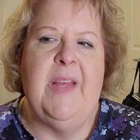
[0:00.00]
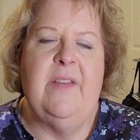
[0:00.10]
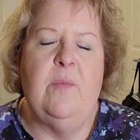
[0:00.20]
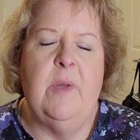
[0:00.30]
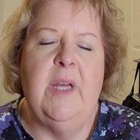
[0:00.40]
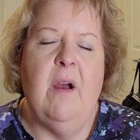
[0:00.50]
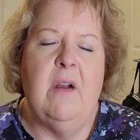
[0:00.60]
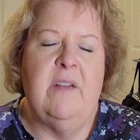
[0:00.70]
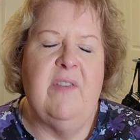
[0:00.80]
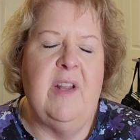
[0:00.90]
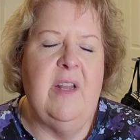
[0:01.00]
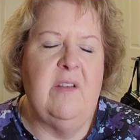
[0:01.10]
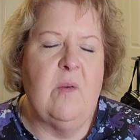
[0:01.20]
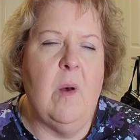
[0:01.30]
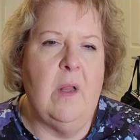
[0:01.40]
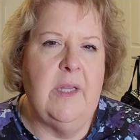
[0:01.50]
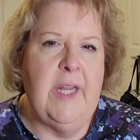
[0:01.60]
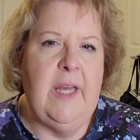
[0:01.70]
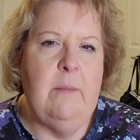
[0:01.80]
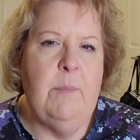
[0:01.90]
it's really hard to find nice
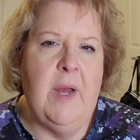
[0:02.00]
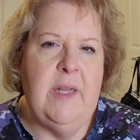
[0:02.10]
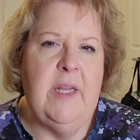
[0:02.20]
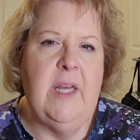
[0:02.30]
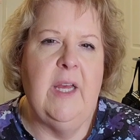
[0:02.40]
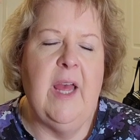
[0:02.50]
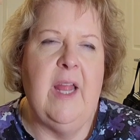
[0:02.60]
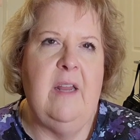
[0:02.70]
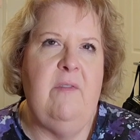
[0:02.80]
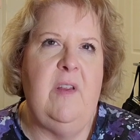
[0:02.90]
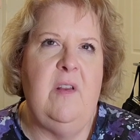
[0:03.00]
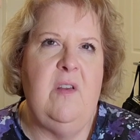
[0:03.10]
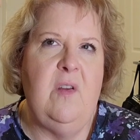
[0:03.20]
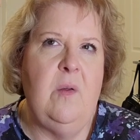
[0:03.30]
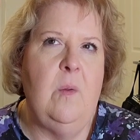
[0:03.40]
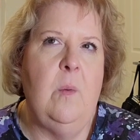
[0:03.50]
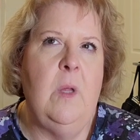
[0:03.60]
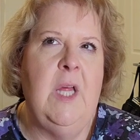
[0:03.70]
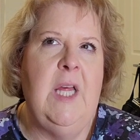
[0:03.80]
quality binding, and if you do,